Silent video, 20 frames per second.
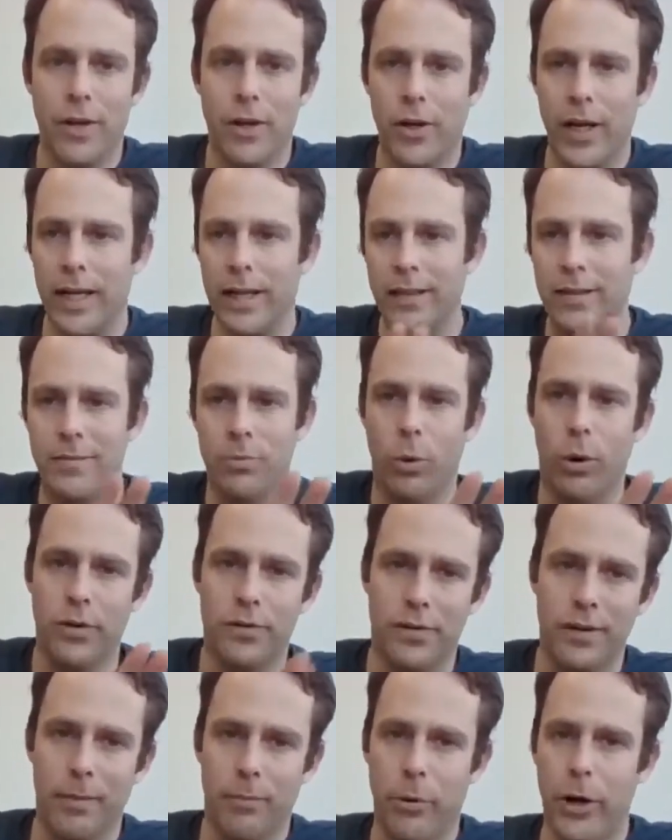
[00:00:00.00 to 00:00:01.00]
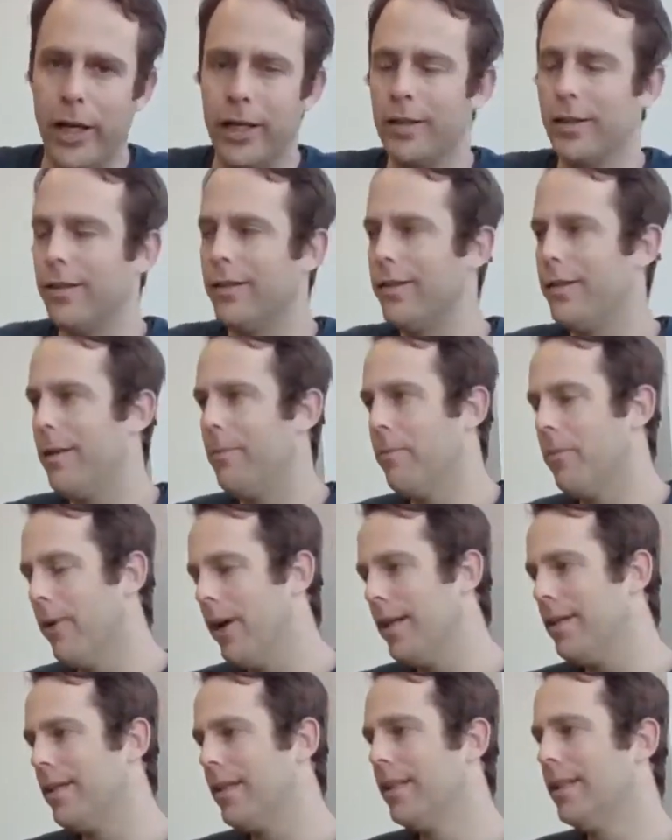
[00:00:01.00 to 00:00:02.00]
Okay, this was a practical tip.
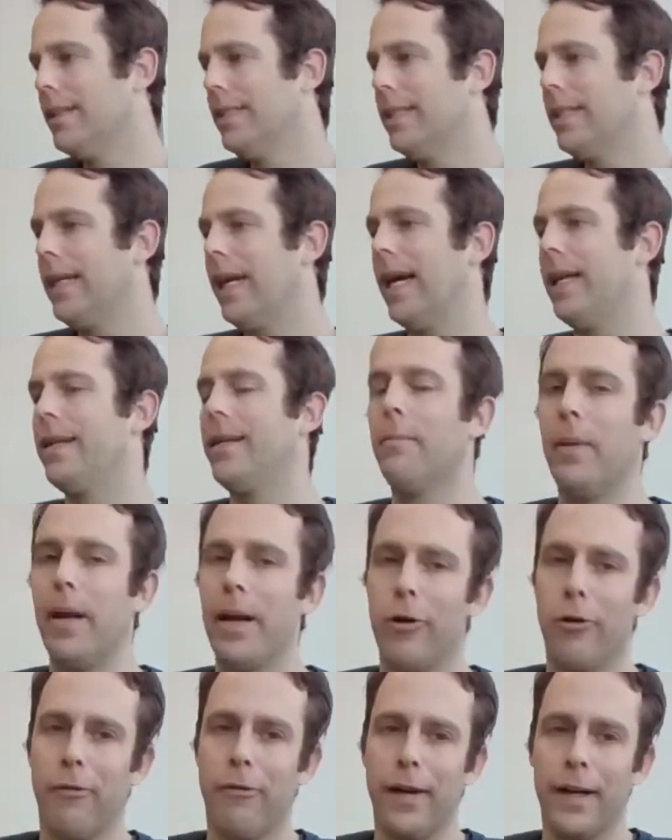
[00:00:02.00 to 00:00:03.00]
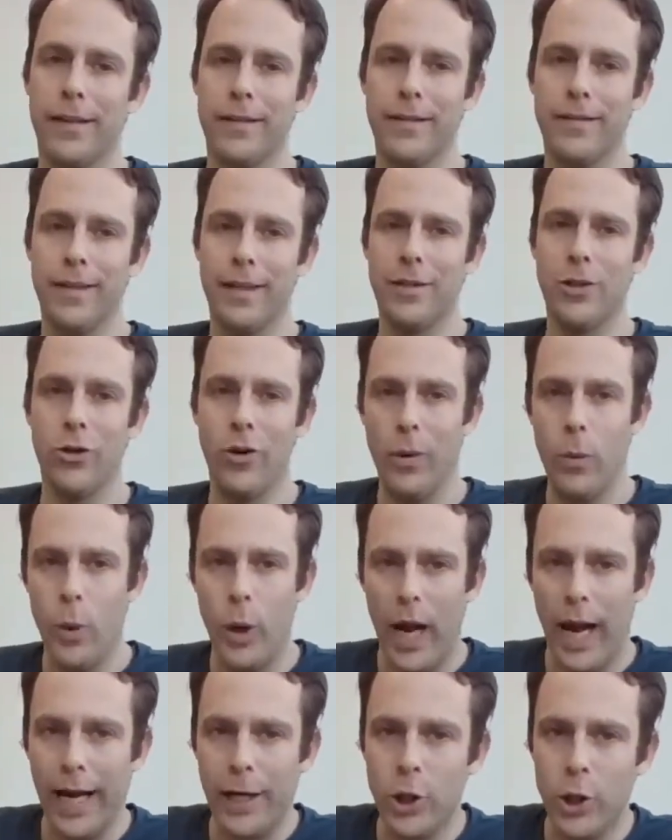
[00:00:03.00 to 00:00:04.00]
And the matter of fact is that you
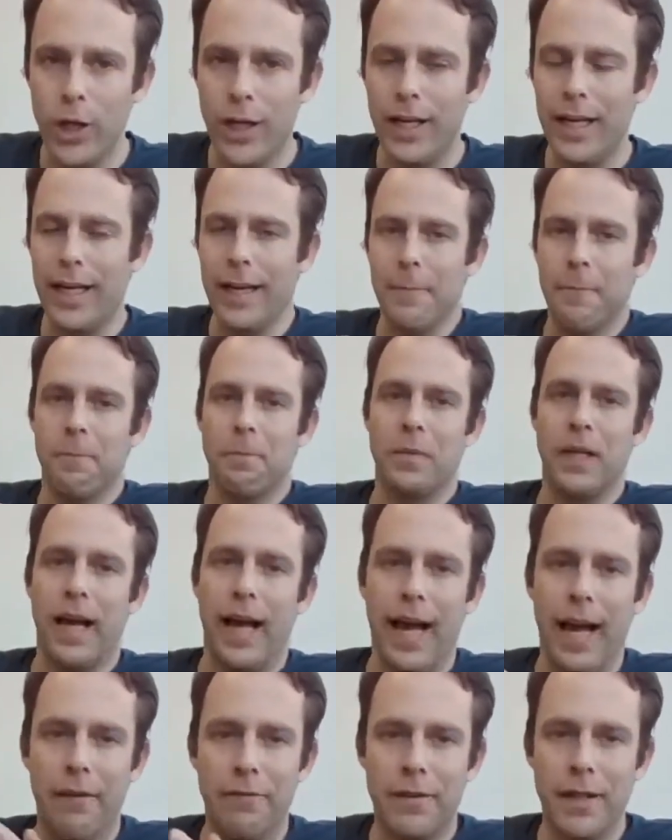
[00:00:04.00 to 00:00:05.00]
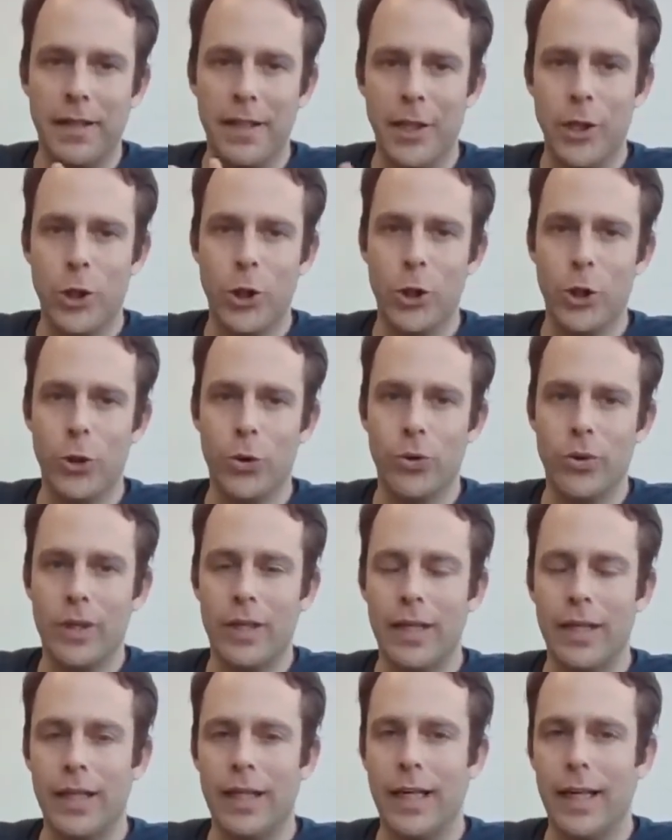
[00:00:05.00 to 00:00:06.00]
actually have that issue
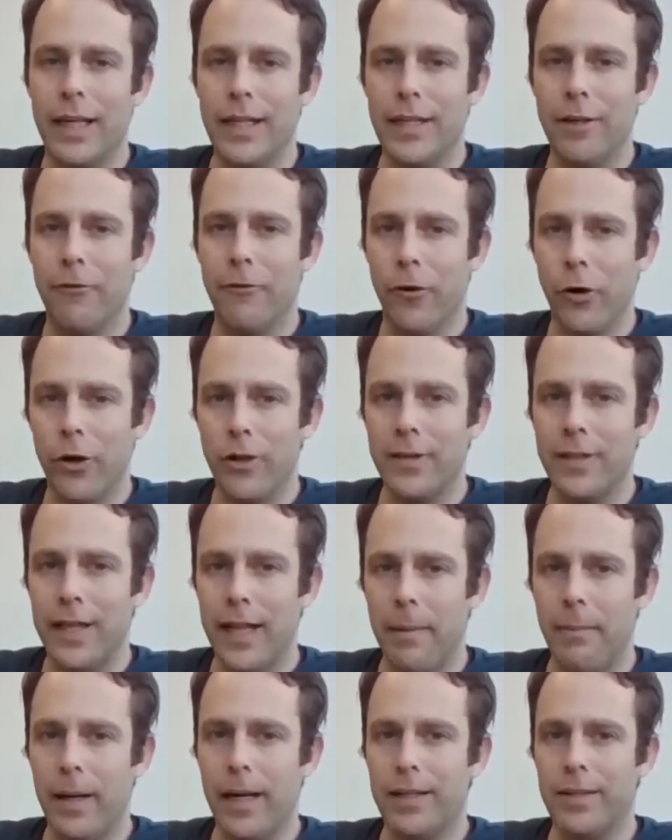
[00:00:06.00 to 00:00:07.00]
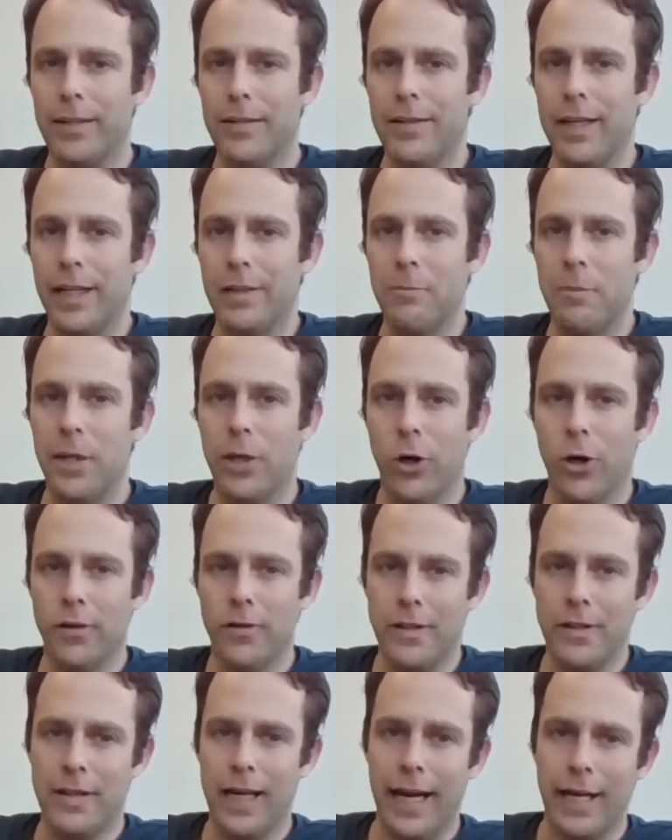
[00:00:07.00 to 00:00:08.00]
in the first lab exercise
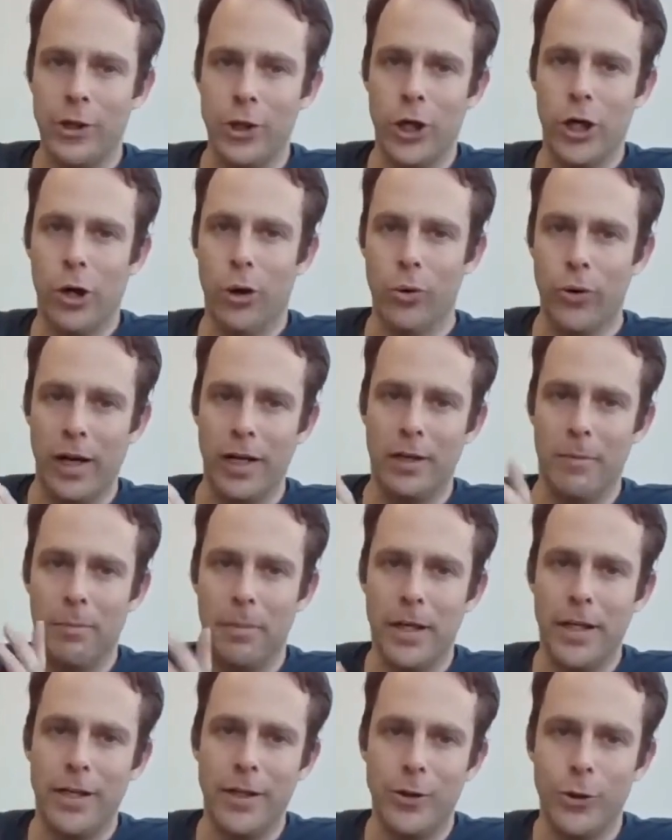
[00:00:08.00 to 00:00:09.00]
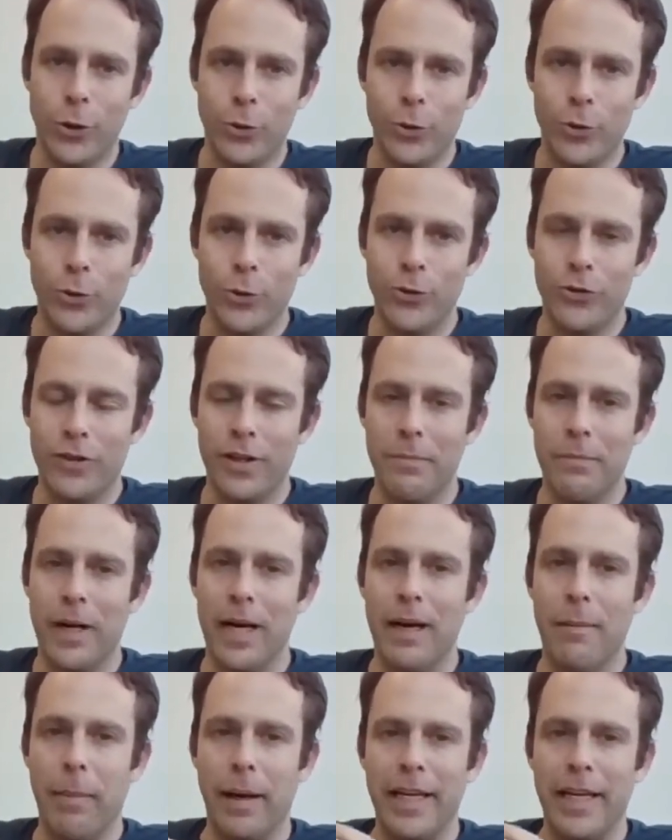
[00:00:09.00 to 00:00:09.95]
because it's actually already a PT2 system,